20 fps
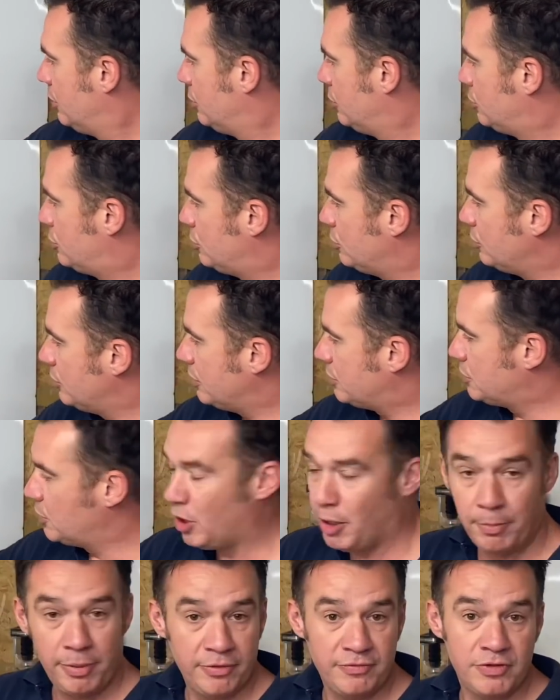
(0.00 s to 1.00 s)
to your
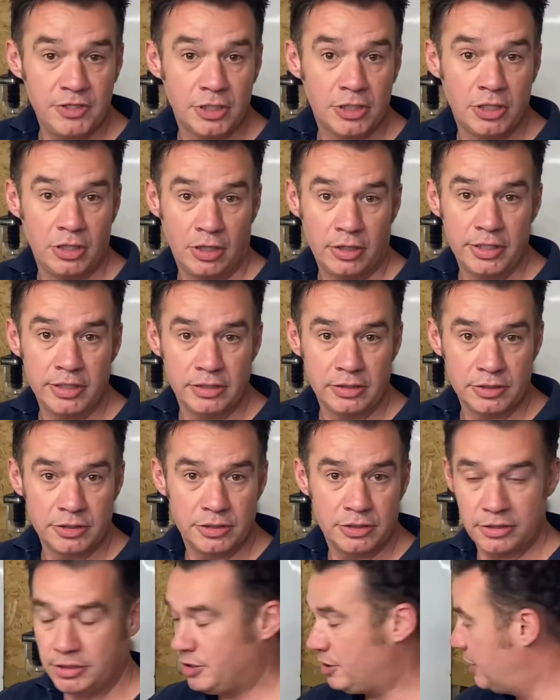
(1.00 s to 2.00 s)
top of your coils,
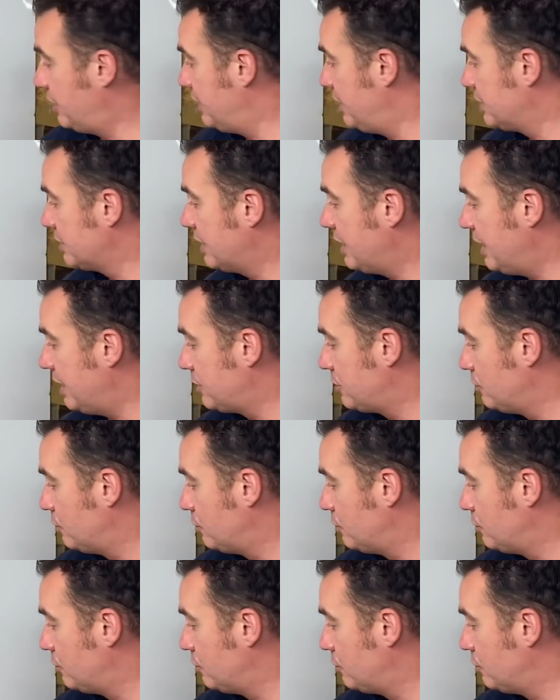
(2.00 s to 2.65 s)
in this case,